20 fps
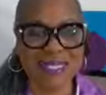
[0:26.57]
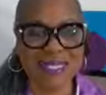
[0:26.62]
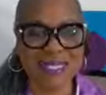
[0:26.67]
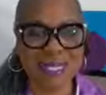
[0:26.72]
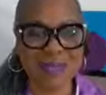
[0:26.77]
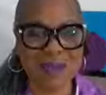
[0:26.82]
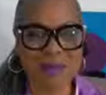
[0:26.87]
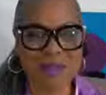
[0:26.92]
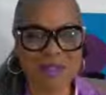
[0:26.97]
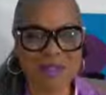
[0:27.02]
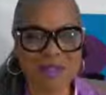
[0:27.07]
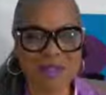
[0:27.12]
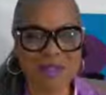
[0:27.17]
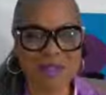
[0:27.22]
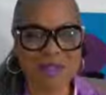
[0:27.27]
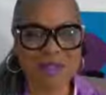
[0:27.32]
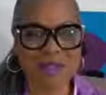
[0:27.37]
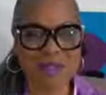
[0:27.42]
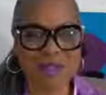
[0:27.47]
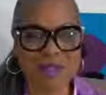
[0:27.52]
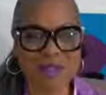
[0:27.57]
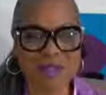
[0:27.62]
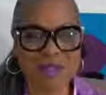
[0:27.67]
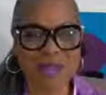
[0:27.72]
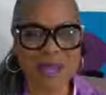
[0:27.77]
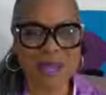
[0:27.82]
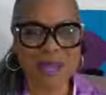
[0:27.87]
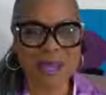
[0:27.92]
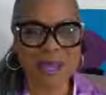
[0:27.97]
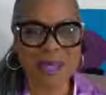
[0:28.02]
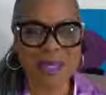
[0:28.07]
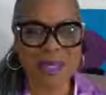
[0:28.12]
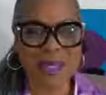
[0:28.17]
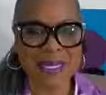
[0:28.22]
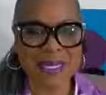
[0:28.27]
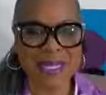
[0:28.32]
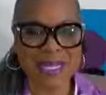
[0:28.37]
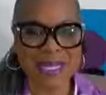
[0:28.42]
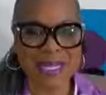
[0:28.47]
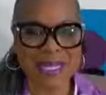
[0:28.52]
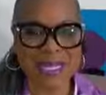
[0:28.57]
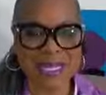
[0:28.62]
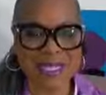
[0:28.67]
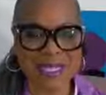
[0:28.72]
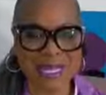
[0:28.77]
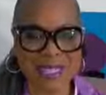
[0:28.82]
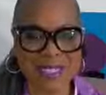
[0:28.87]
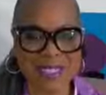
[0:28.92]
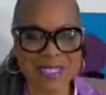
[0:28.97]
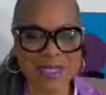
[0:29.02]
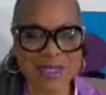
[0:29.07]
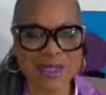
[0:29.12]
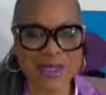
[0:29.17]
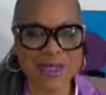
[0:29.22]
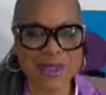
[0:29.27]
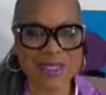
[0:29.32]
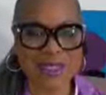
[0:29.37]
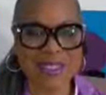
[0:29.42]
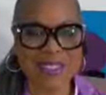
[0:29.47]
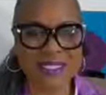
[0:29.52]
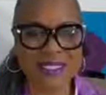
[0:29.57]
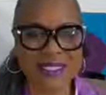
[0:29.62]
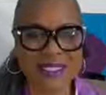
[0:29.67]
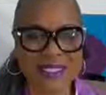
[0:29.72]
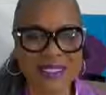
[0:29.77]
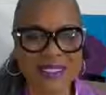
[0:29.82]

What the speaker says: Coming to you, I am in Atlanta, Georgia,